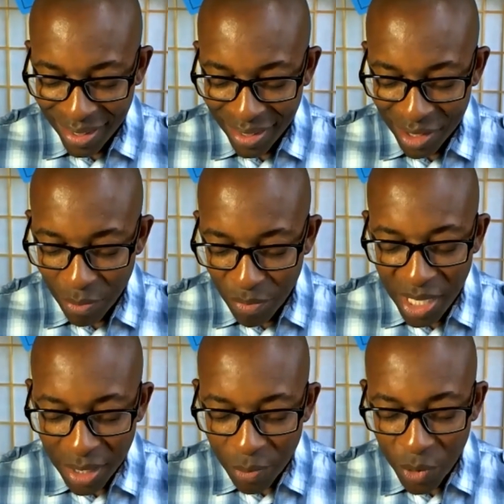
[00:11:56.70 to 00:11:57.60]
So
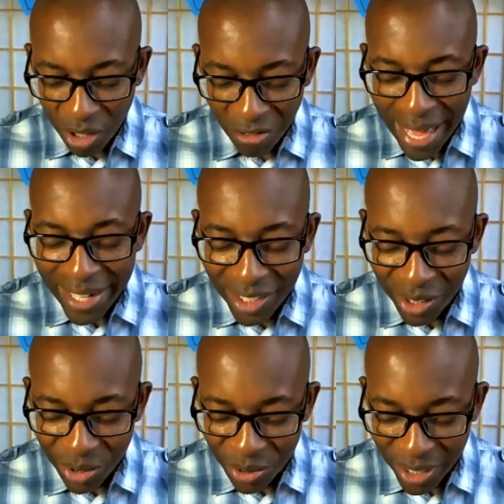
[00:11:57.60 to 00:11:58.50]
meet them with
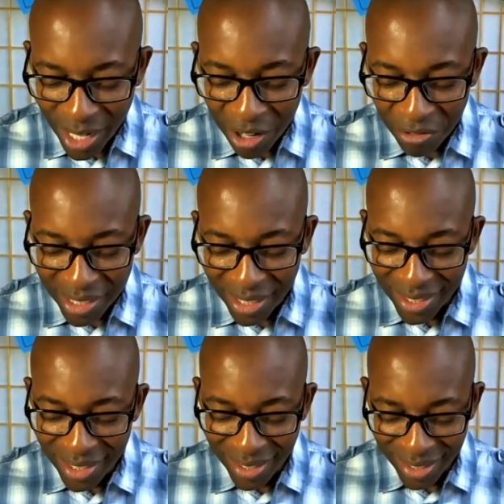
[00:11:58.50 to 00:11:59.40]
gratitude, not
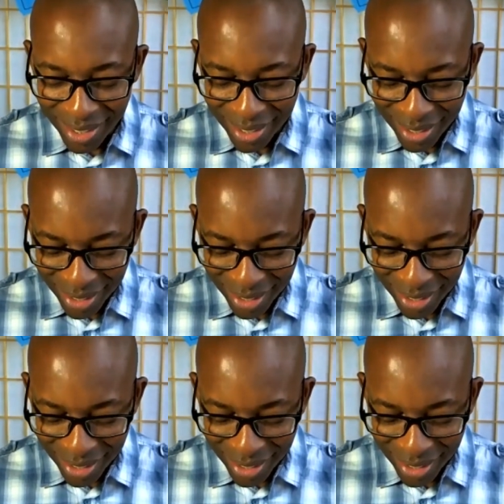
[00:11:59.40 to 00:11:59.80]
resistance.